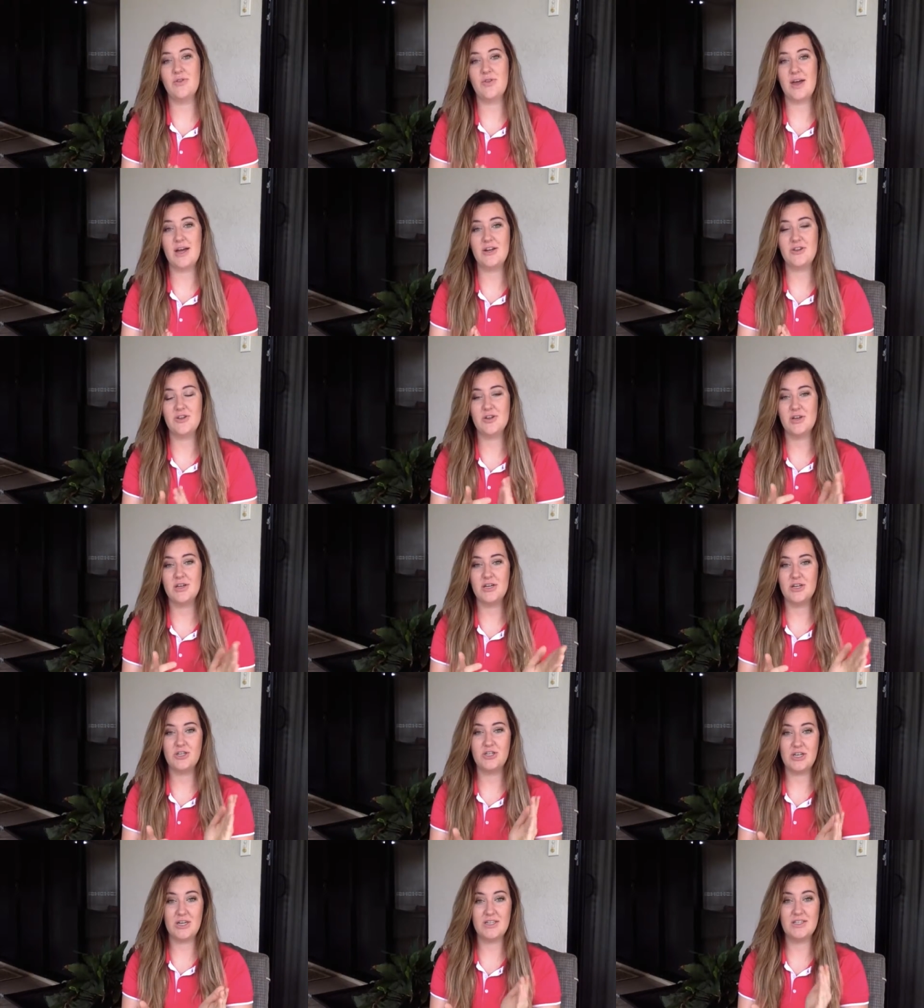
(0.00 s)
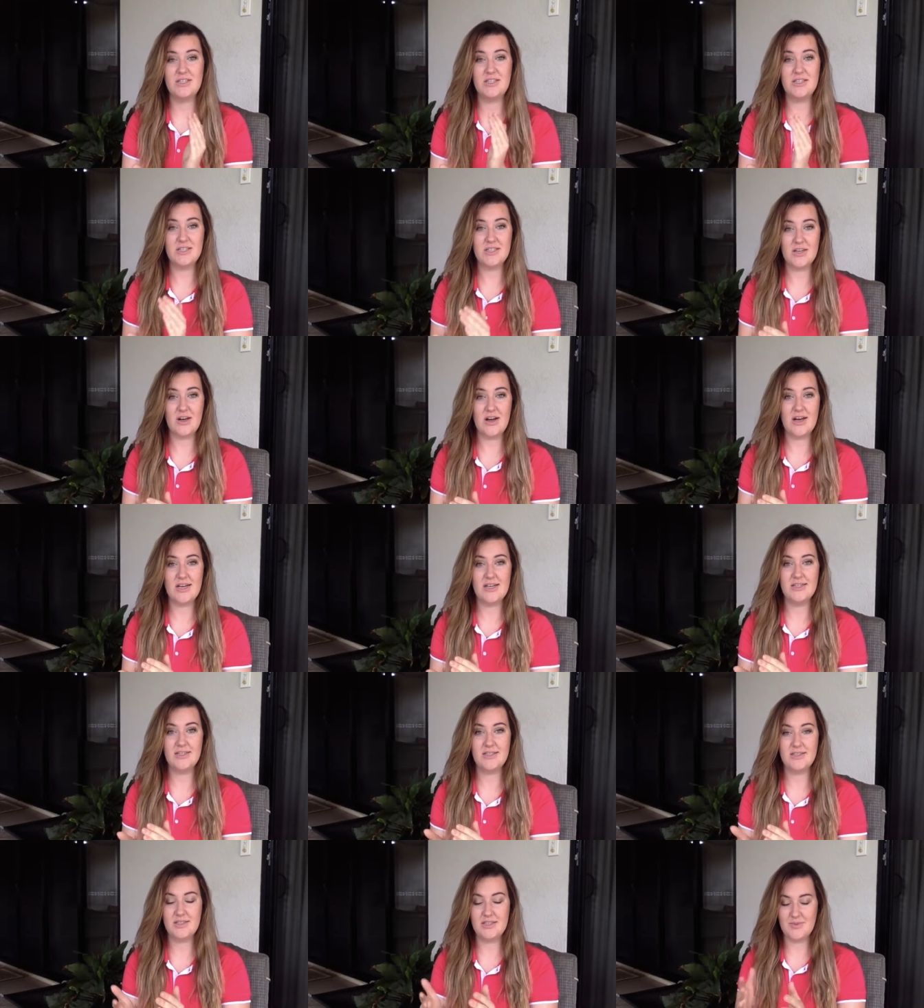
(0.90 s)
that you can adjust the
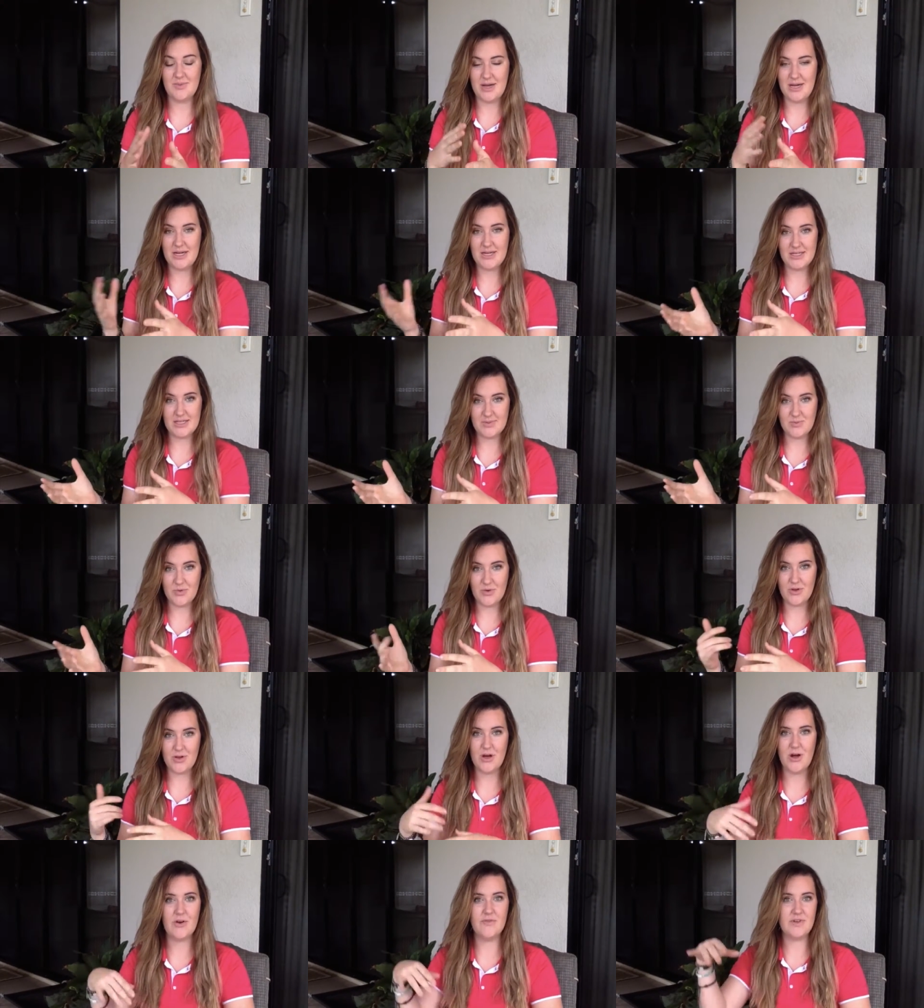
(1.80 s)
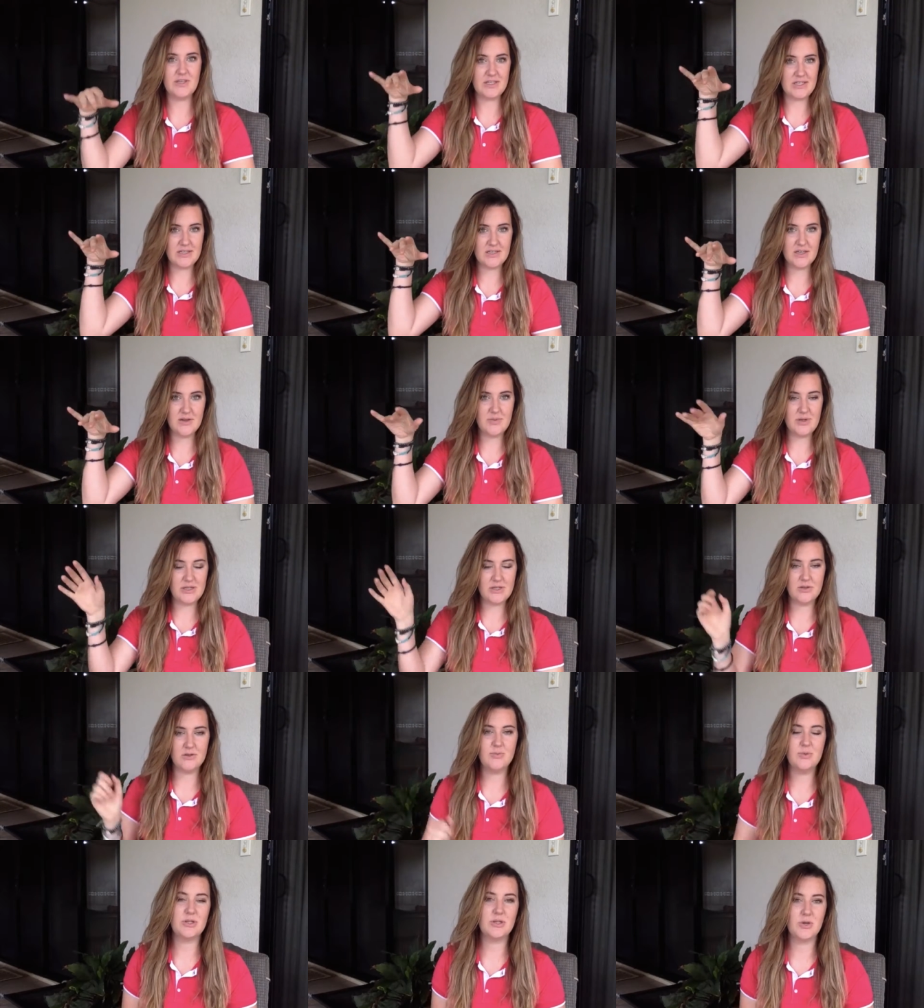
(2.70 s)
size to make it smaller. Obviously it's gonna be
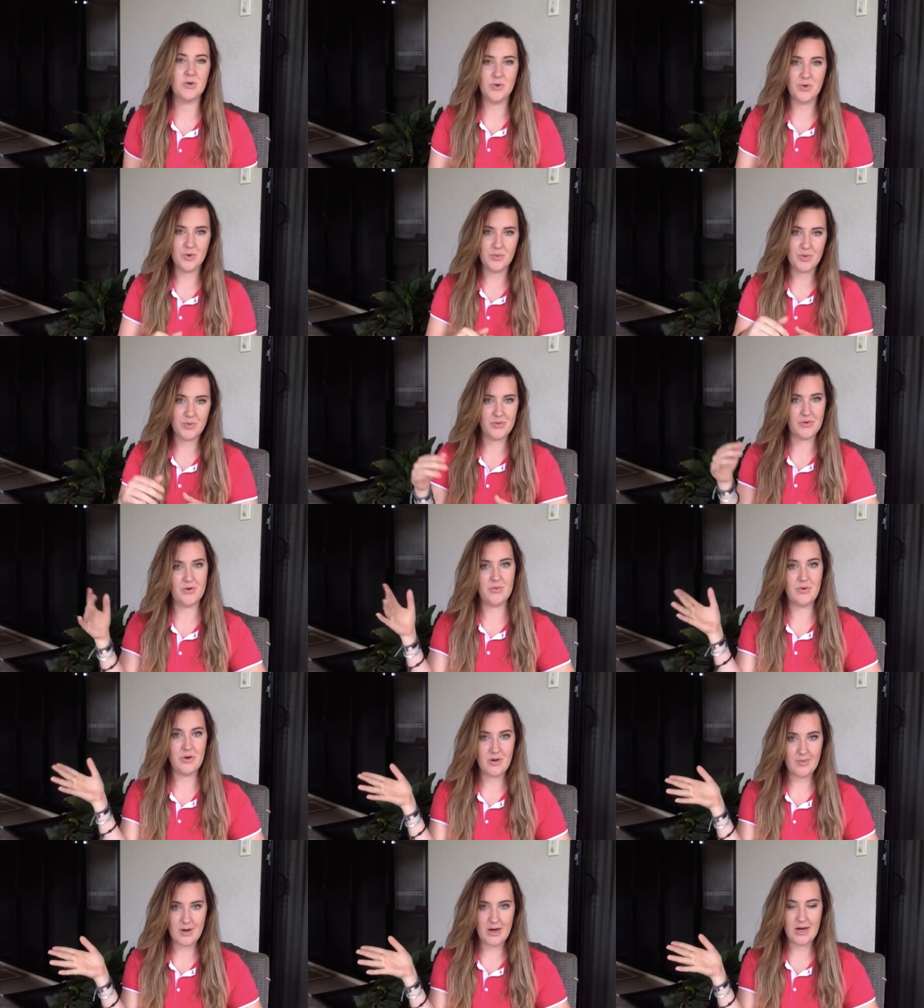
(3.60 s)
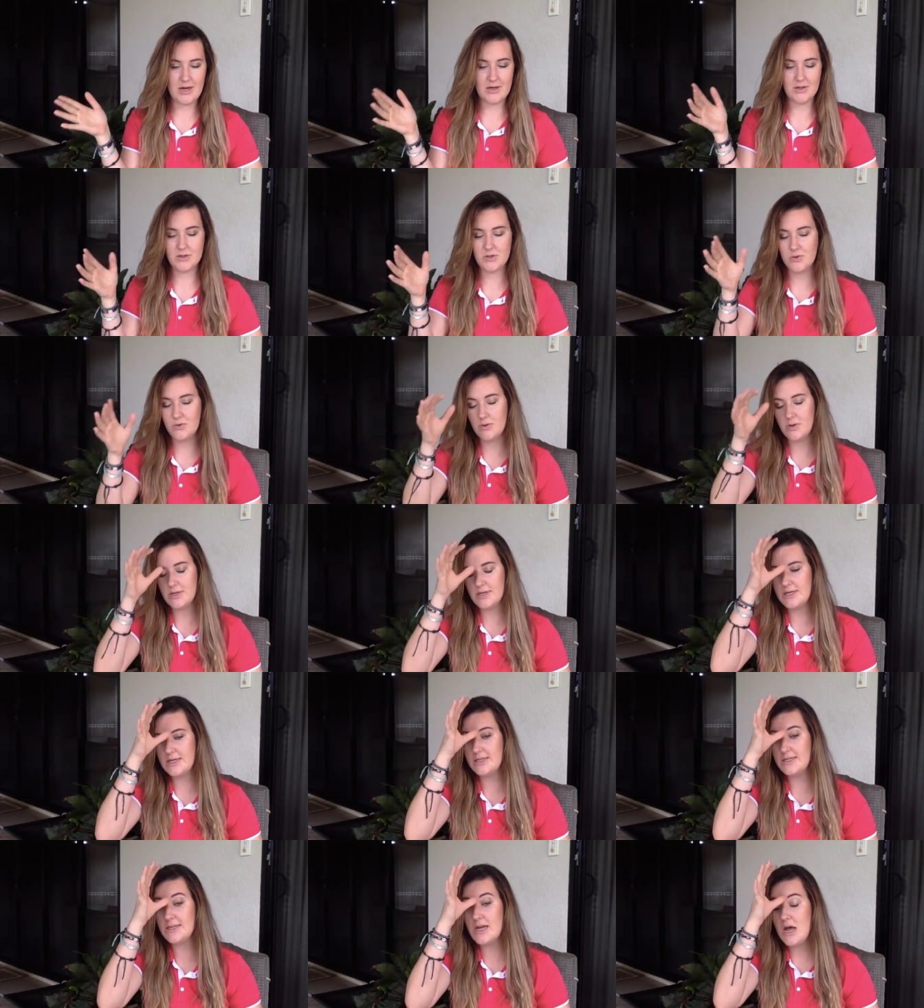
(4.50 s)
super tall, but we're not worried about how tall it
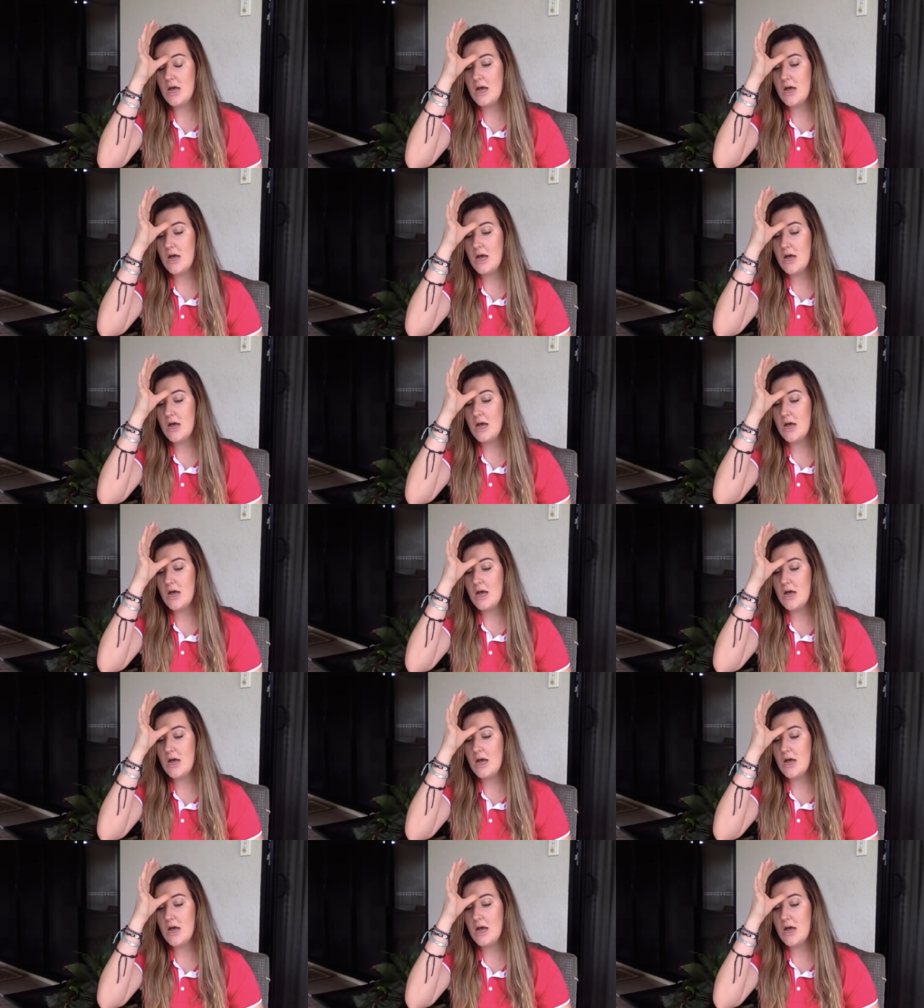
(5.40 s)
is.